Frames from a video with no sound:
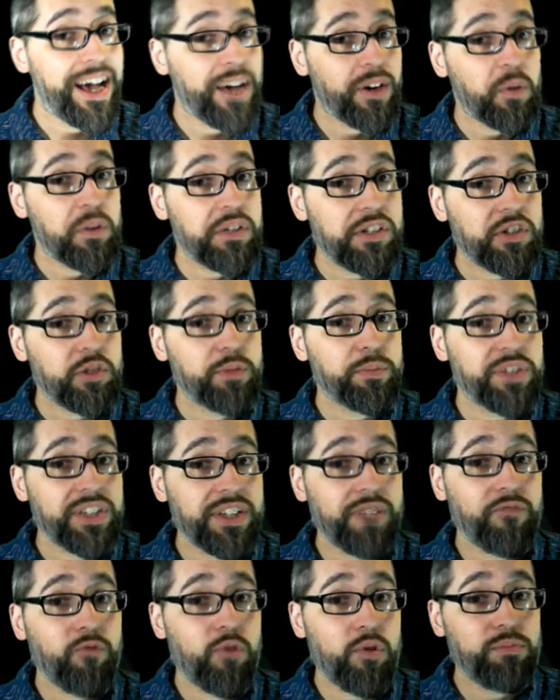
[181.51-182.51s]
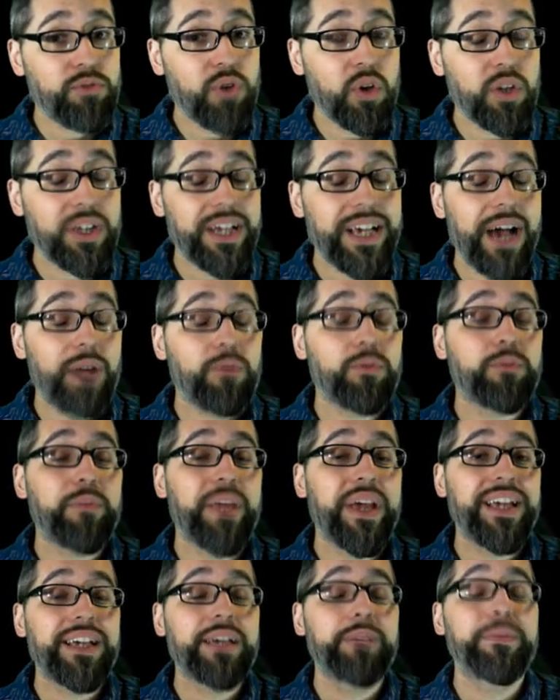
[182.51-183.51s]
only Super Saiyan 4 Broly, I would
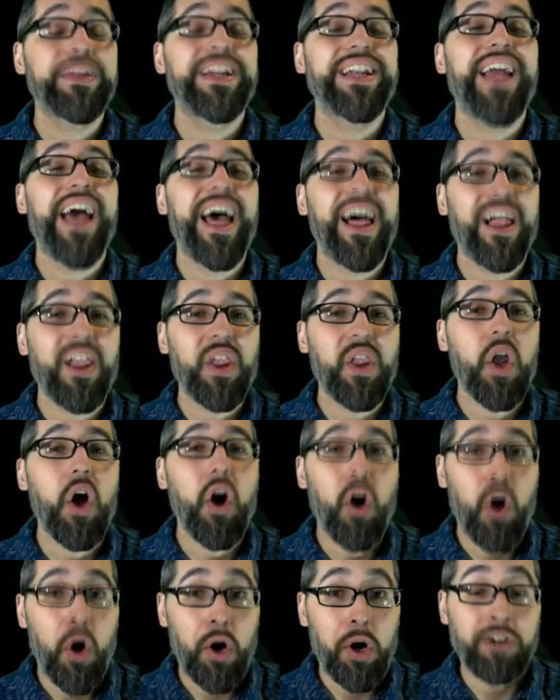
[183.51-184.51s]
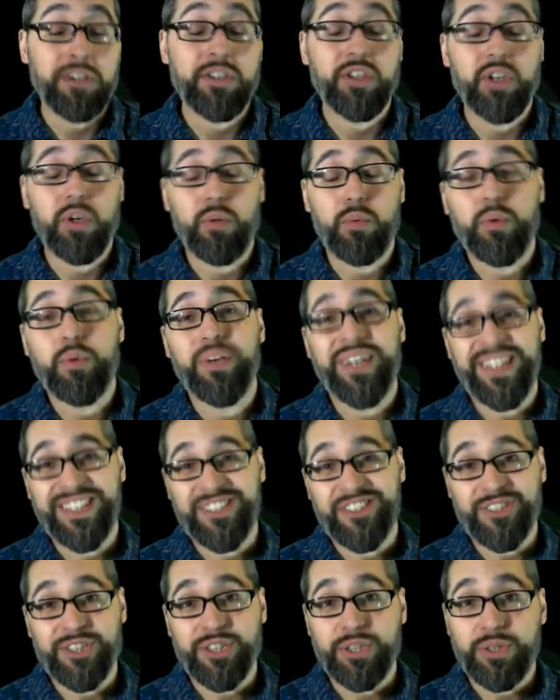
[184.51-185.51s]
make him an LR. So we would
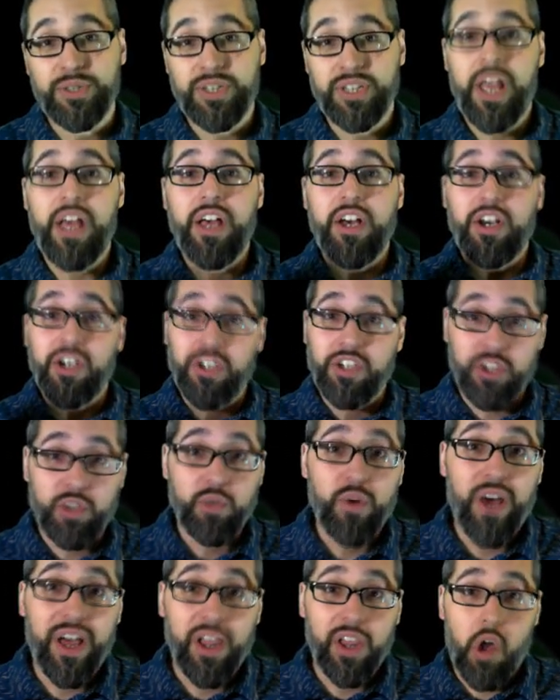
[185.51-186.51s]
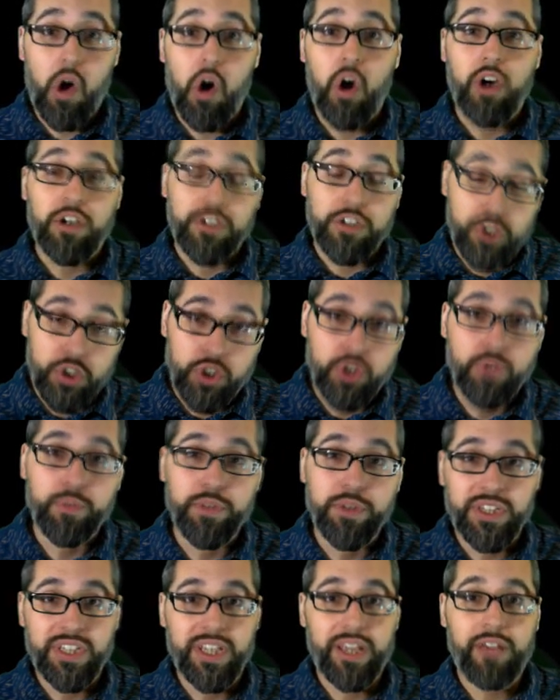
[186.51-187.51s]
introduce a new LR,
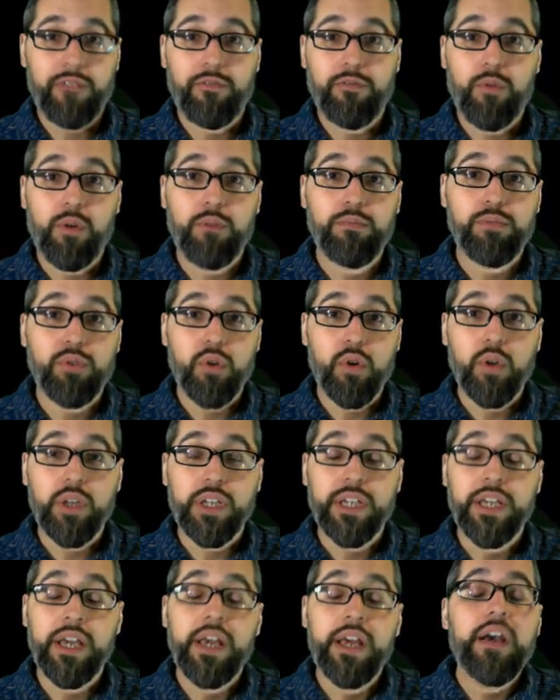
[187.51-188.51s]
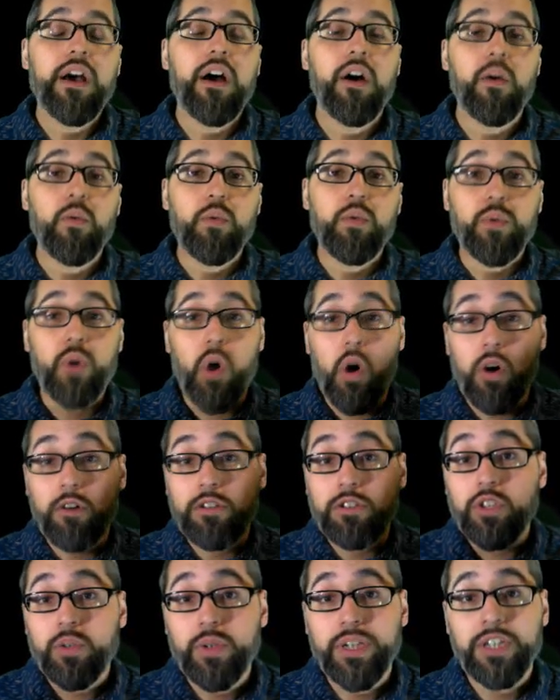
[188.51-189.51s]
Super Saiyan 4 Broly. We would
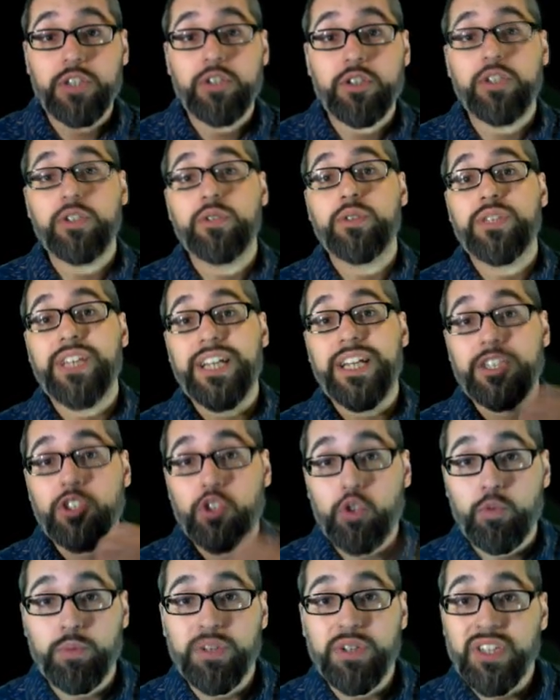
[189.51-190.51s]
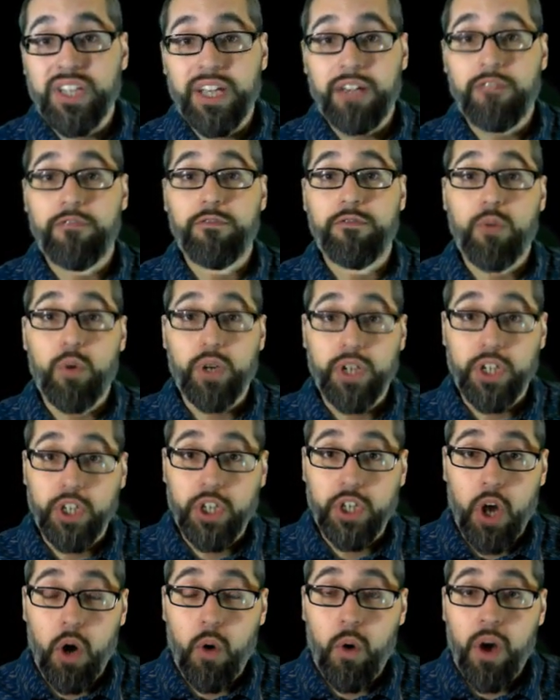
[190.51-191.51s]
also introduce a Super Saiyan 4
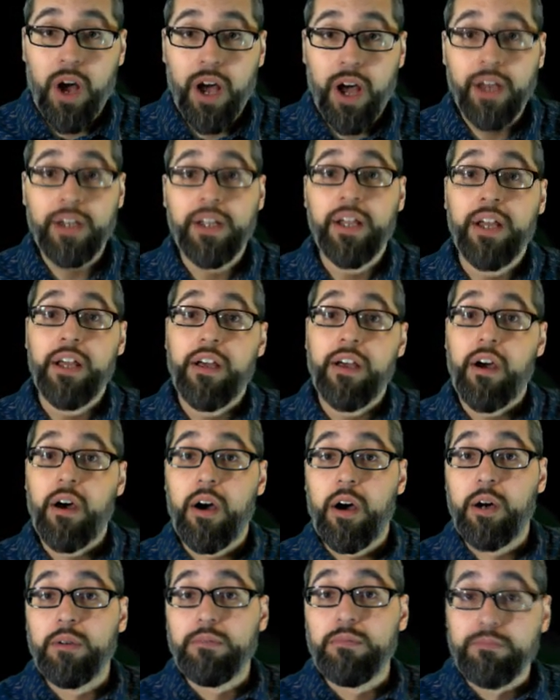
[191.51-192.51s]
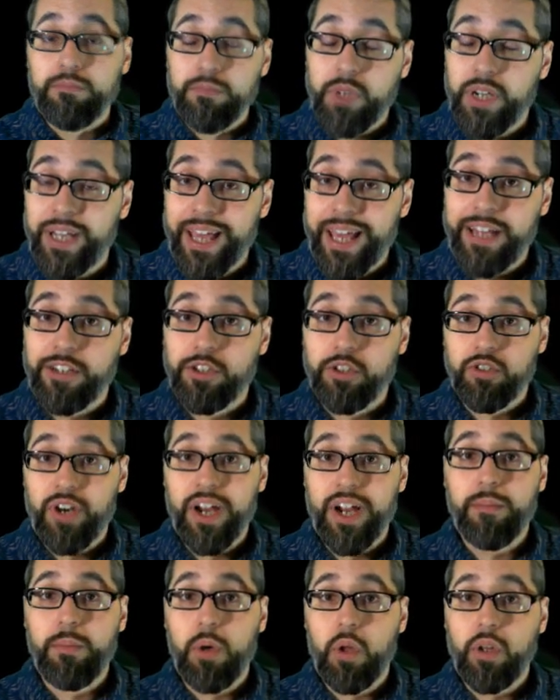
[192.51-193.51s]
Gohan. Again,
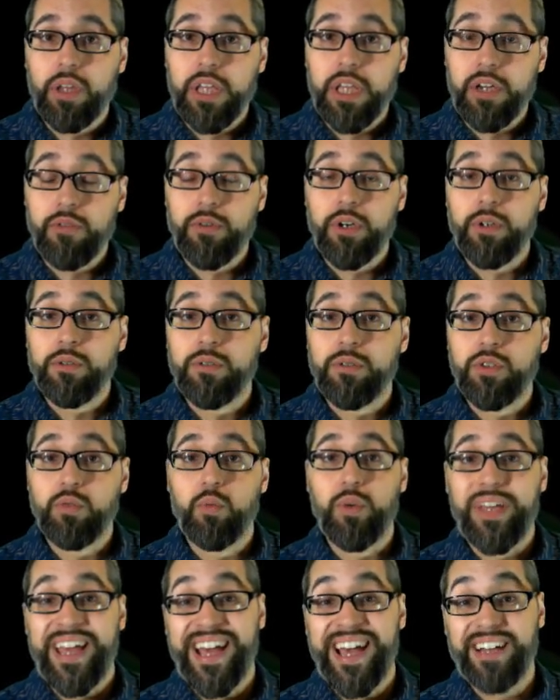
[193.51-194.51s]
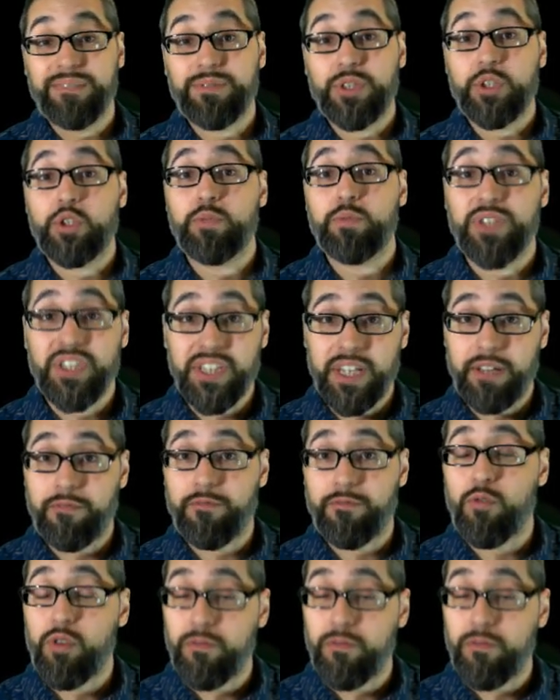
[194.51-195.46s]
Dragon Ball Heroes, we have Super Saiyan 4